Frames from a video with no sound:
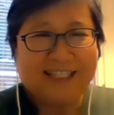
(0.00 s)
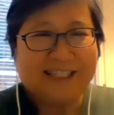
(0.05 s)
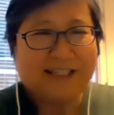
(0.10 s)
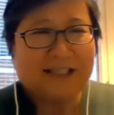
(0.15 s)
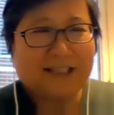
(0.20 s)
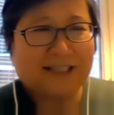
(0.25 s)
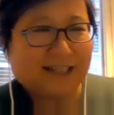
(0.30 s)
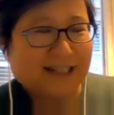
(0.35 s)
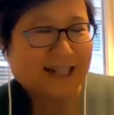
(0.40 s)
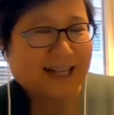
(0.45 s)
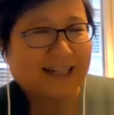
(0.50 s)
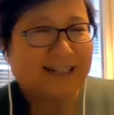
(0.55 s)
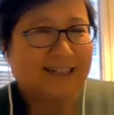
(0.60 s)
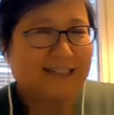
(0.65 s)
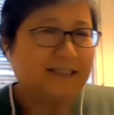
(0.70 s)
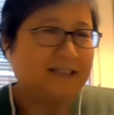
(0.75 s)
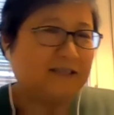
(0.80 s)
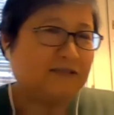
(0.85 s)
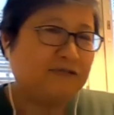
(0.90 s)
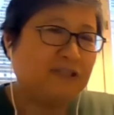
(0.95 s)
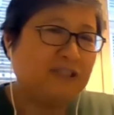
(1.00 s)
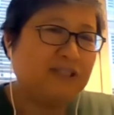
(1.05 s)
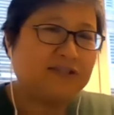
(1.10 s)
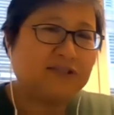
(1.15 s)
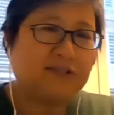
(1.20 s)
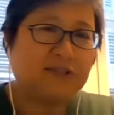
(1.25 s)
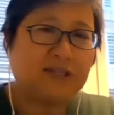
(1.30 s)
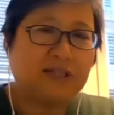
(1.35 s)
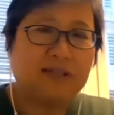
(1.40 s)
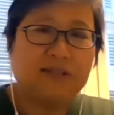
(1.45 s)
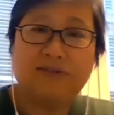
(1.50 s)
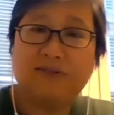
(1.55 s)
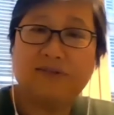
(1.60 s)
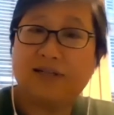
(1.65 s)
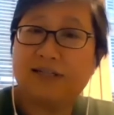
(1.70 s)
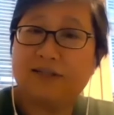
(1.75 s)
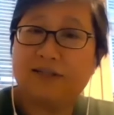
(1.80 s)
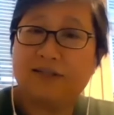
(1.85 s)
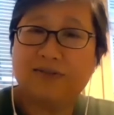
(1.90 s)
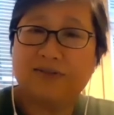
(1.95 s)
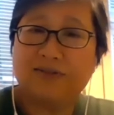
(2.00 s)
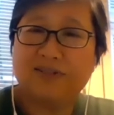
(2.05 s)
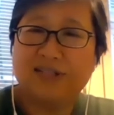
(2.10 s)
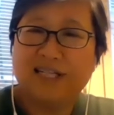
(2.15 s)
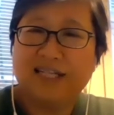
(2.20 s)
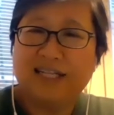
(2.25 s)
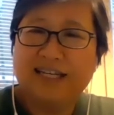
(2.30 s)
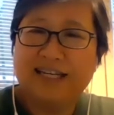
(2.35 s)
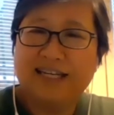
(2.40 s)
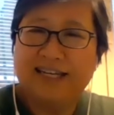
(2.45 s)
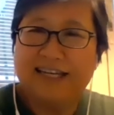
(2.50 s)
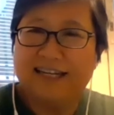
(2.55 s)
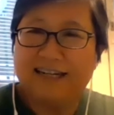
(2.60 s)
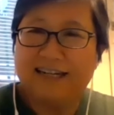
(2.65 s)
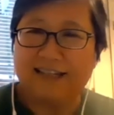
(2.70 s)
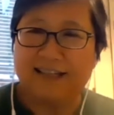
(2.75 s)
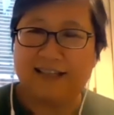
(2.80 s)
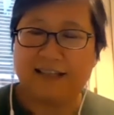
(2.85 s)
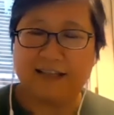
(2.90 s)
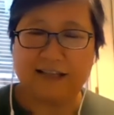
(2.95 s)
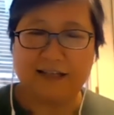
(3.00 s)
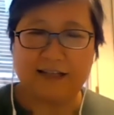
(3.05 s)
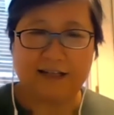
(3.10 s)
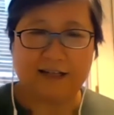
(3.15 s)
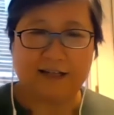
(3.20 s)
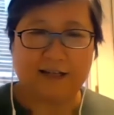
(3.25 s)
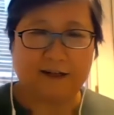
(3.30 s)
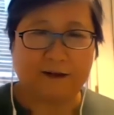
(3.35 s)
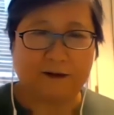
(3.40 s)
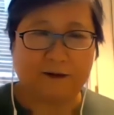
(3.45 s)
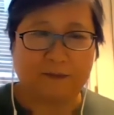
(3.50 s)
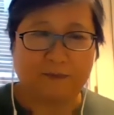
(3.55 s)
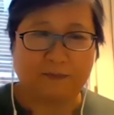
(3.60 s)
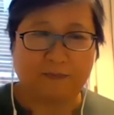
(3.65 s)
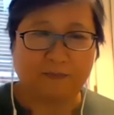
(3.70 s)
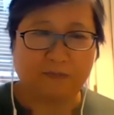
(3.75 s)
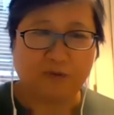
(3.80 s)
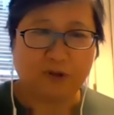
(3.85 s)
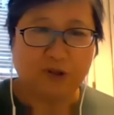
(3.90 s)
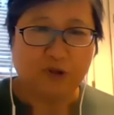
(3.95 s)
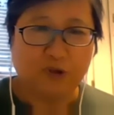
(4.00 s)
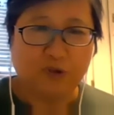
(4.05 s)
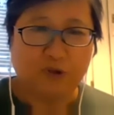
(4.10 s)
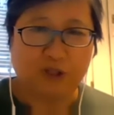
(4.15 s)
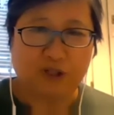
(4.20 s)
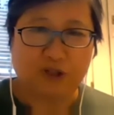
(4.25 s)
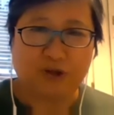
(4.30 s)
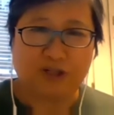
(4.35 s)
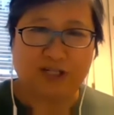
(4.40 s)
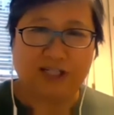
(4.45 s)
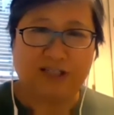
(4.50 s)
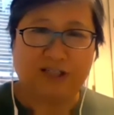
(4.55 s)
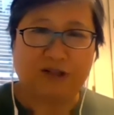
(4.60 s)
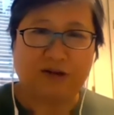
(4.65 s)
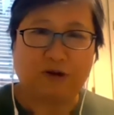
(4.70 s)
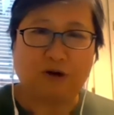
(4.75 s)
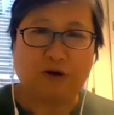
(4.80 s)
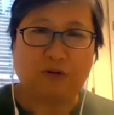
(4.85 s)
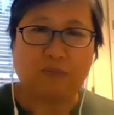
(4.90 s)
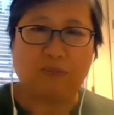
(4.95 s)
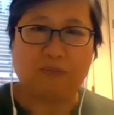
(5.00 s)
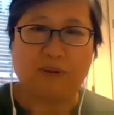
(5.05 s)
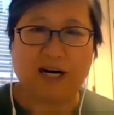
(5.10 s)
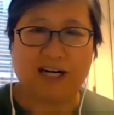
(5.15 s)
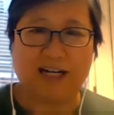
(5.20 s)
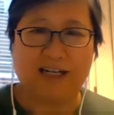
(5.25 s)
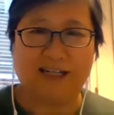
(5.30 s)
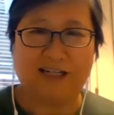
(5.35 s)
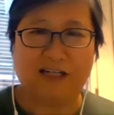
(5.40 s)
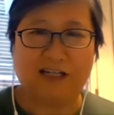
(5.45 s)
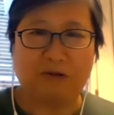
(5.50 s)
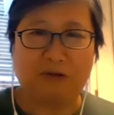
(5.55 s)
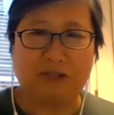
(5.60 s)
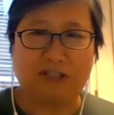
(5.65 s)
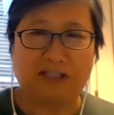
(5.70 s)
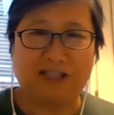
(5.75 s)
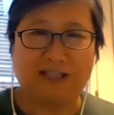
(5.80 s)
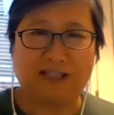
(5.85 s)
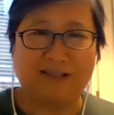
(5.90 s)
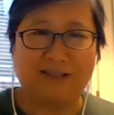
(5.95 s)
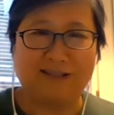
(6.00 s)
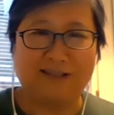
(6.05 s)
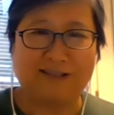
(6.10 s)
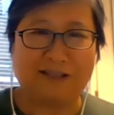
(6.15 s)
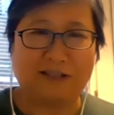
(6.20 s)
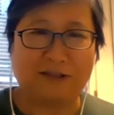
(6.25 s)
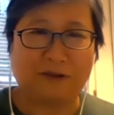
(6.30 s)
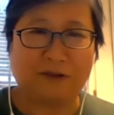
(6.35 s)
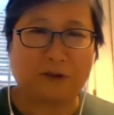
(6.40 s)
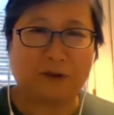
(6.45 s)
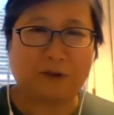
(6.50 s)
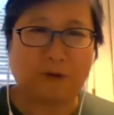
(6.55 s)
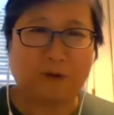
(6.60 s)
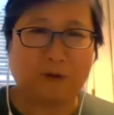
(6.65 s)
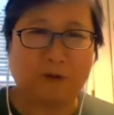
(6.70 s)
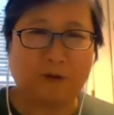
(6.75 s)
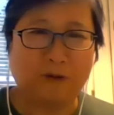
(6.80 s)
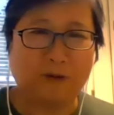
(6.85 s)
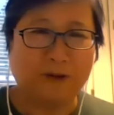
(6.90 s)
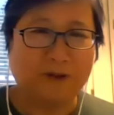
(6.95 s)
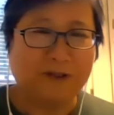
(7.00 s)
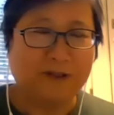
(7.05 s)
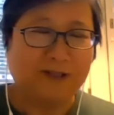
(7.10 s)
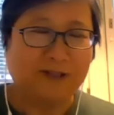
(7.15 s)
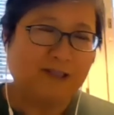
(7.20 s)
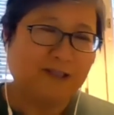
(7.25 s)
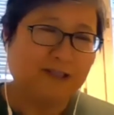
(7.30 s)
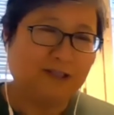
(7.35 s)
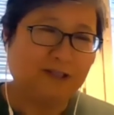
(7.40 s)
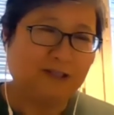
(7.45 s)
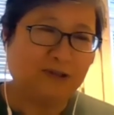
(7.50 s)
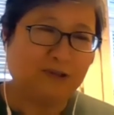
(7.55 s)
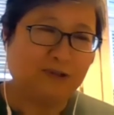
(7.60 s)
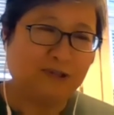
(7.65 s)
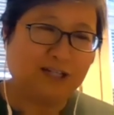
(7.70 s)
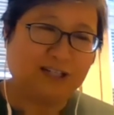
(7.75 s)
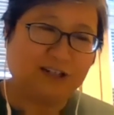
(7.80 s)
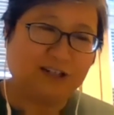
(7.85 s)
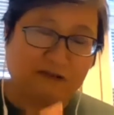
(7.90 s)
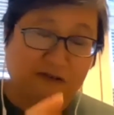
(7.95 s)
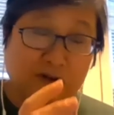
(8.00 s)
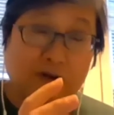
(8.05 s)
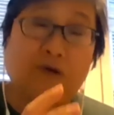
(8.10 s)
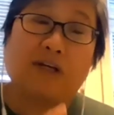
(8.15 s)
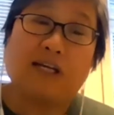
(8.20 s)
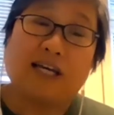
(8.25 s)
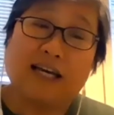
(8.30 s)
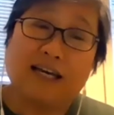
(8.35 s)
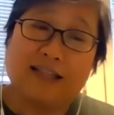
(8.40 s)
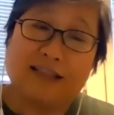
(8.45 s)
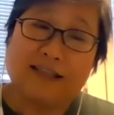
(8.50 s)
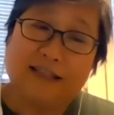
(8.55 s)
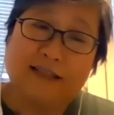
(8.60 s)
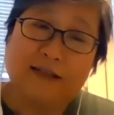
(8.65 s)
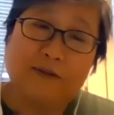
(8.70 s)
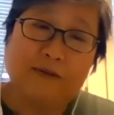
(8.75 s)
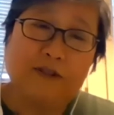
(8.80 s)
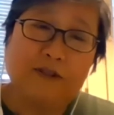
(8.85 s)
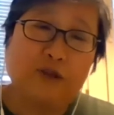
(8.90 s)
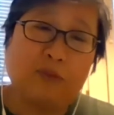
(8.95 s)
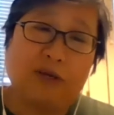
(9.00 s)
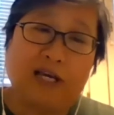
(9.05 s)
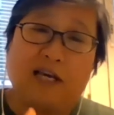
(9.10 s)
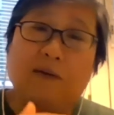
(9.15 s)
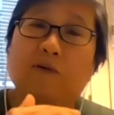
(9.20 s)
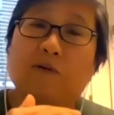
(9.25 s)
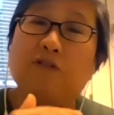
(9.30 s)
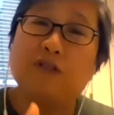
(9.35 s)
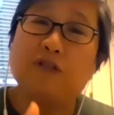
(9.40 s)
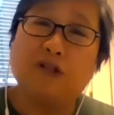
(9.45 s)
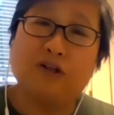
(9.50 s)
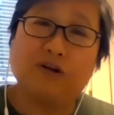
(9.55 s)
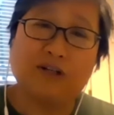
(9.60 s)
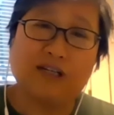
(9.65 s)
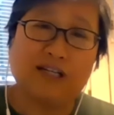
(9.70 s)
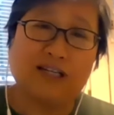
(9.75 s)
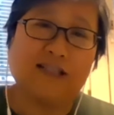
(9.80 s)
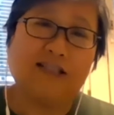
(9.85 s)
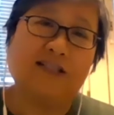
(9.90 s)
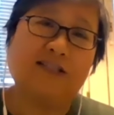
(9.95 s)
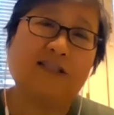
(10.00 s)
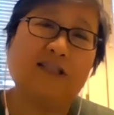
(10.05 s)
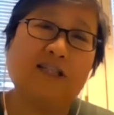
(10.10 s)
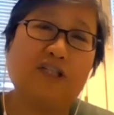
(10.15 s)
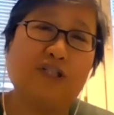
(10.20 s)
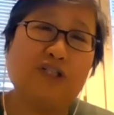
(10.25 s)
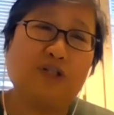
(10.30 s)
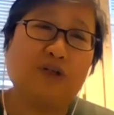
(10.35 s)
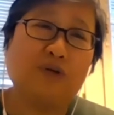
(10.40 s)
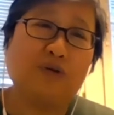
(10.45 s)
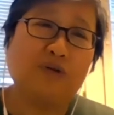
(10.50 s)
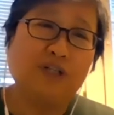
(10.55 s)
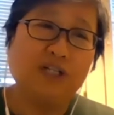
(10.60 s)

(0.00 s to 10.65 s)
slightly different skill sets, and I think we're trying to combine our skill sets to kind of to be able to look at this issue